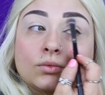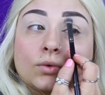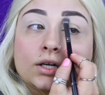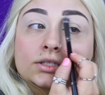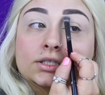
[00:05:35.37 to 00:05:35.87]

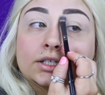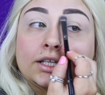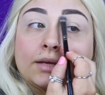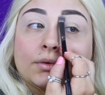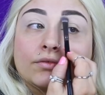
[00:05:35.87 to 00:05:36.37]
watched
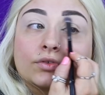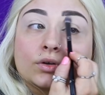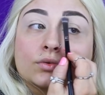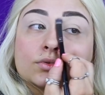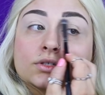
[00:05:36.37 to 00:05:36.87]
Game of
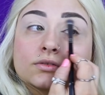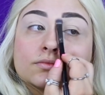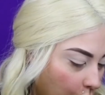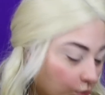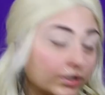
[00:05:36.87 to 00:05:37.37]
Thrones.
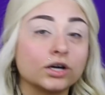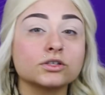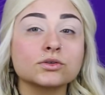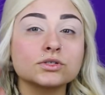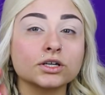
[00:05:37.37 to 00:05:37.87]
We
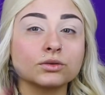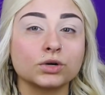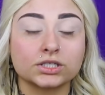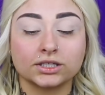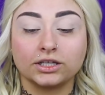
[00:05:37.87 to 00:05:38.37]
also started
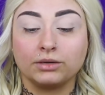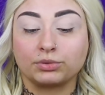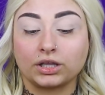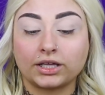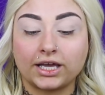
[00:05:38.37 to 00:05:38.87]
watching The
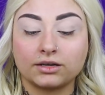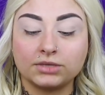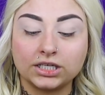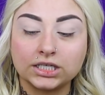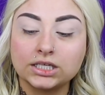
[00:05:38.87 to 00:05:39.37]
Umbrella
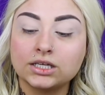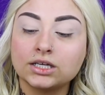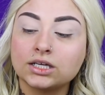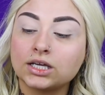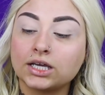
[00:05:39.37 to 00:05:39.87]
Academy,
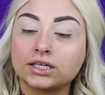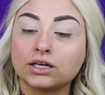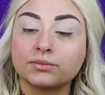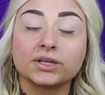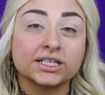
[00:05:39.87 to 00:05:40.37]

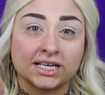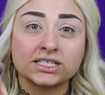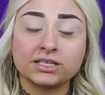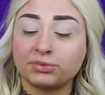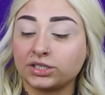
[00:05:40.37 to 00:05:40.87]
and it's
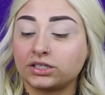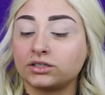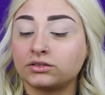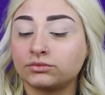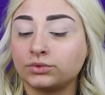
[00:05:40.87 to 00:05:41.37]
actually pretty
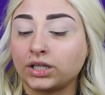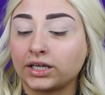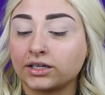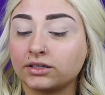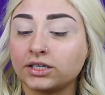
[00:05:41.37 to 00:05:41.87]
good. We
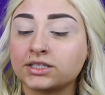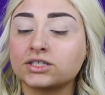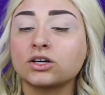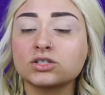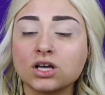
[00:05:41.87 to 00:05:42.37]
like it. It
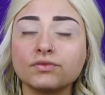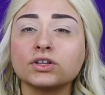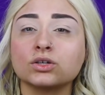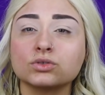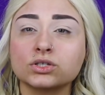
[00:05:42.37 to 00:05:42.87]
starts off a
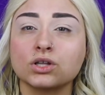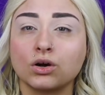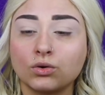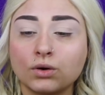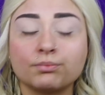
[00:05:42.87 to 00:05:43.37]
little
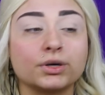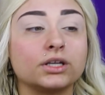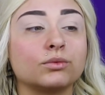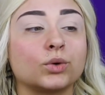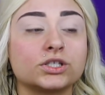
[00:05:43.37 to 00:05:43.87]
slow,
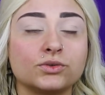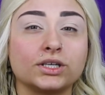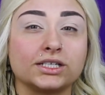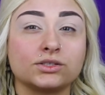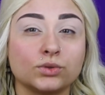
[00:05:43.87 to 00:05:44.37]
but once you
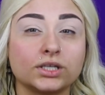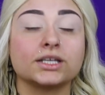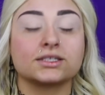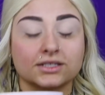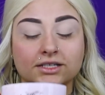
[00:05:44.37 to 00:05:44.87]
get into it,
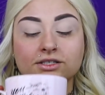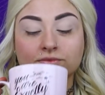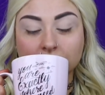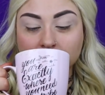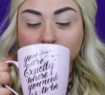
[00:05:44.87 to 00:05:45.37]

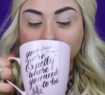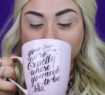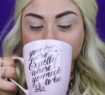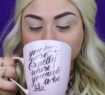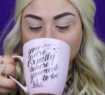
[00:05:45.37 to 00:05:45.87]
it's really
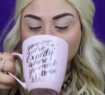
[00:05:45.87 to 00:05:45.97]
nice.